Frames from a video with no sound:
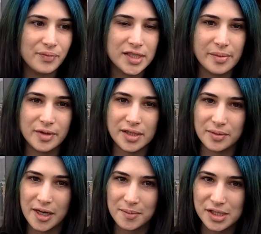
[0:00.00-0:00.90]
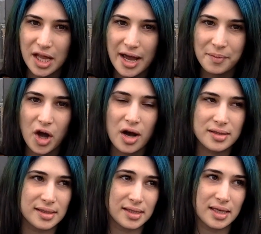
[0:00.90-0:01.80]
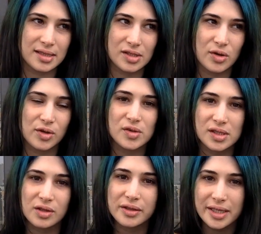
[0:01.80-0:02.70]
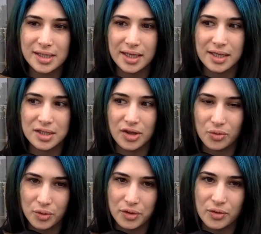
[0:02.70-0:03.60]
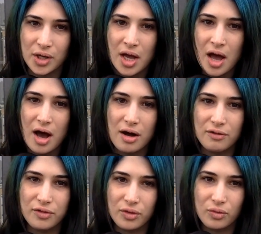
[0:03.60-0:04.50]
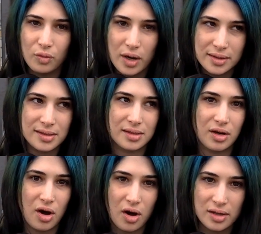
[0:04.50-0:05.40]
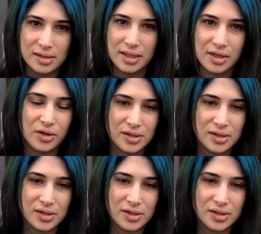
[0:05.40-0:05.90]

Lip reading: Sometimes Lyme causes it, so you still need to get to the root of what's causing your